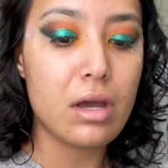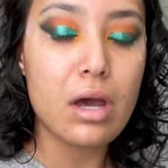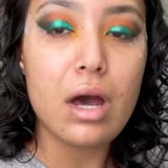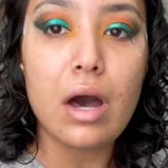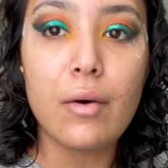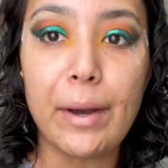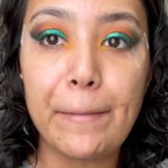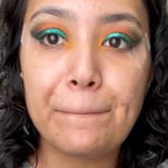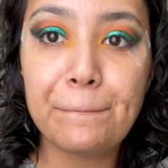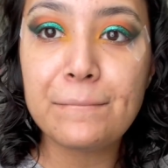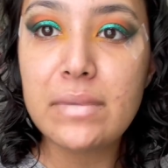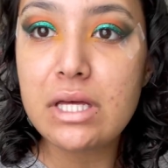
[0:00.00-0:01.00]
Okay,
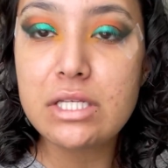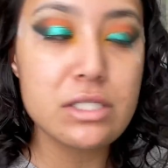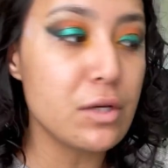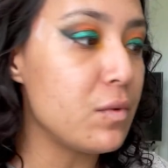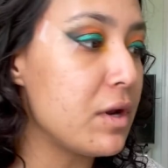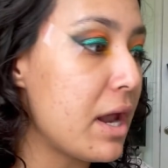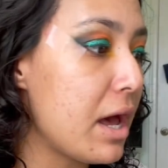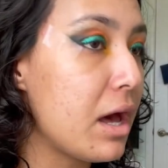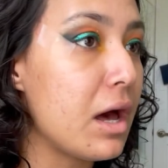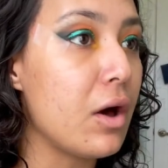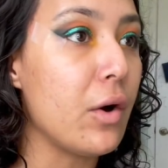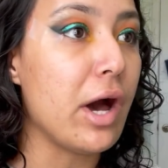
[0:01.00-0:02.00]
so
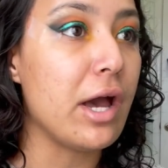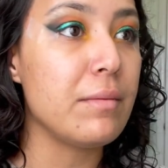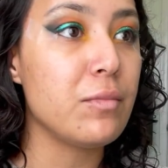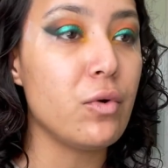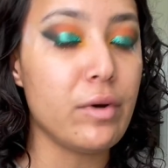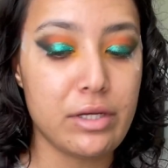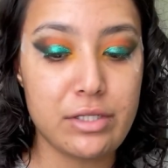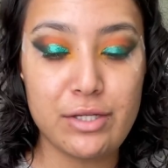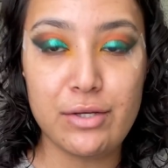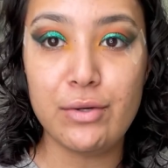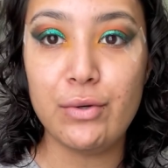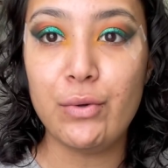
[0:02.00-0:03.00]
now I'm going
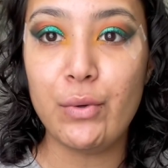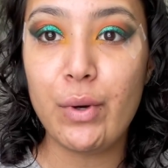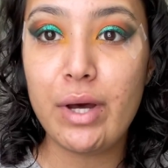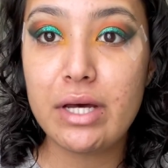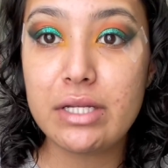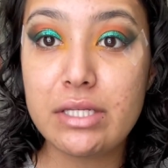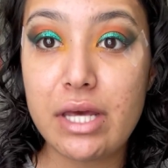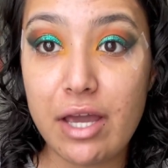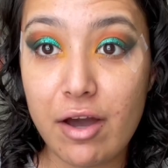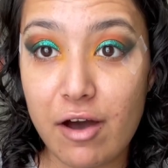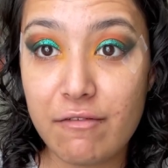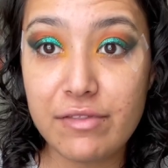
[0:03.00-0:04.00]
to
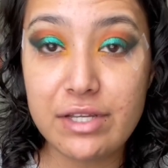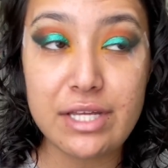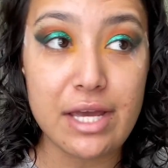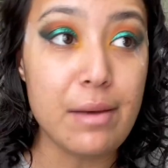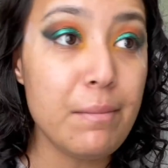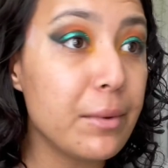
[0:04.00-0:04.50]
take off the tape.